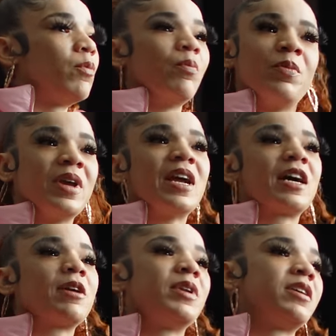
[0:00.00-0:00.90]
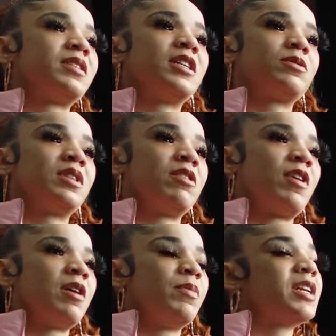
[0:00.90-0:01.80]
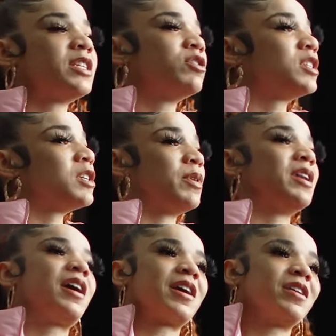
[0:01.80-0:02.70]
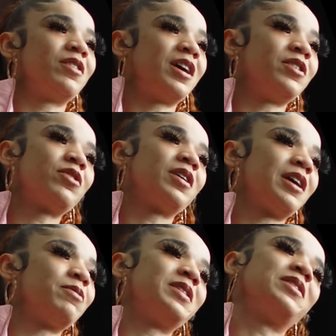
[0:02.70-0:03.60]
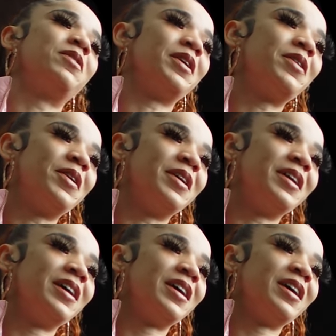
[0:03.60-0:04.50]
Me not coming downstairs within five minutes, you should have been knocking on that door. Like, what's going on?